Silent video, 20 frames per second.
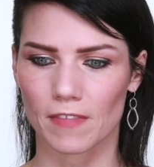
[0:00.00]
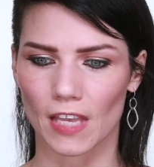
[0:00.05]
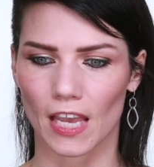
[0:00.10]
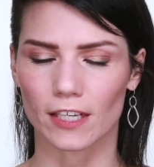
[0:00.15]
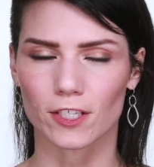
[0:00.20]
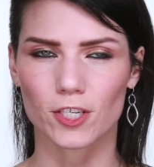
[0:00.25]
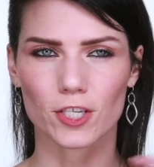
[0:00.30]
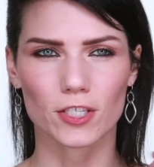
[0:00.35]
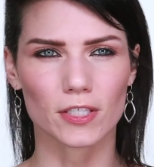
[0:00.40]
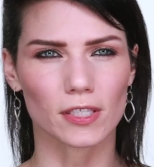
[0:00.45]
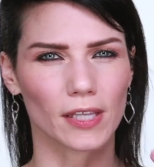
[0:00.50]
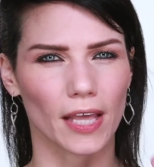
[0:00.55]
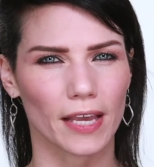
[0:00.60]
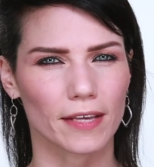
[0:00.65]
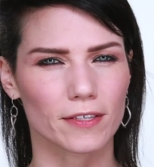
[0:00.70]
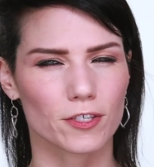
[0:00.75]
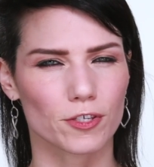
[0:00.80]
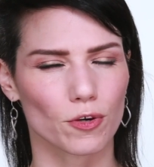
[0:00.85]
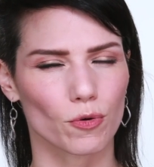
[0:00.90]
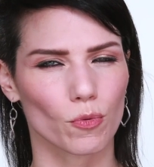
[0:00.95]
it just
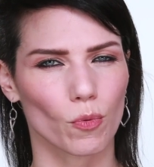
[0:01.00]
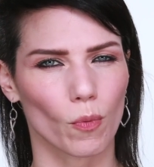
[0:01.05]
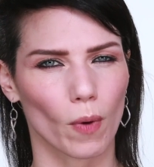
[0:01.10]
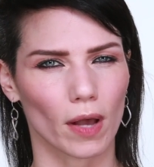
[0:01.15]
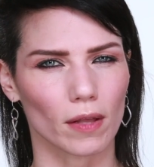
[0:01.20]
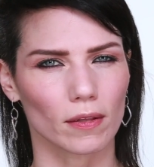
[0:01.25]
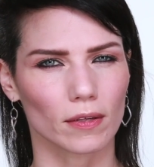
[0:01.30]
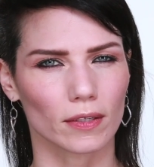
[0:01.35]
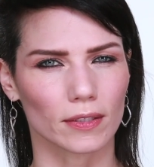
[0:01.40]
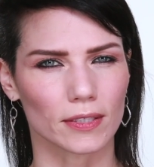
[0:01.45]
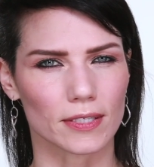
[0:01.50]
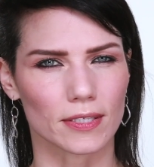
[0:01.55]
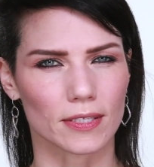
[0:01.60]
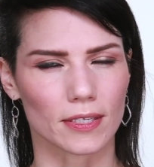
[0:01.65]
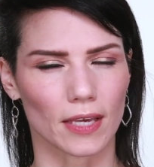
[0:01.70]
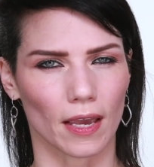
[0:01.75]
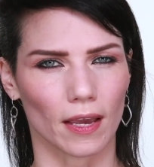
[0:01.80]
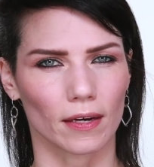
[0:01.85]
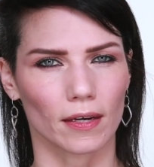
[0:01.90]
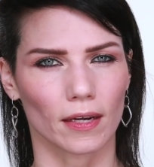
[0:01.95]
lays so well on the
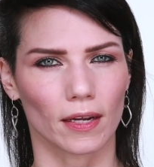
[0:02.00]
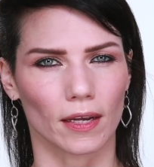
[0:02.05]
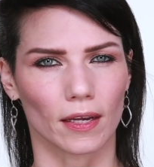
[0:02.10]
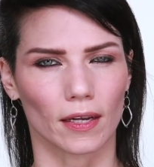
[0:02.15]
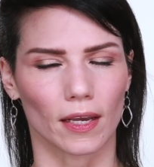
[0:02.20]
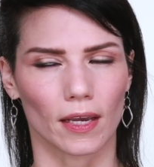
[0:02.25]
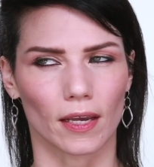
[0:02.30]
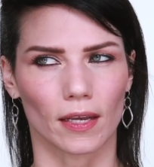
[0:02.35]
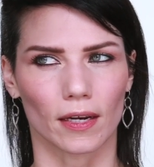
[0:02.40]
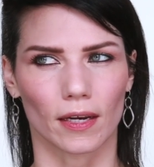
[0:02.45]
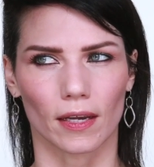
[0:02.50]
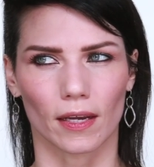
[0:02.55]
skin and, and,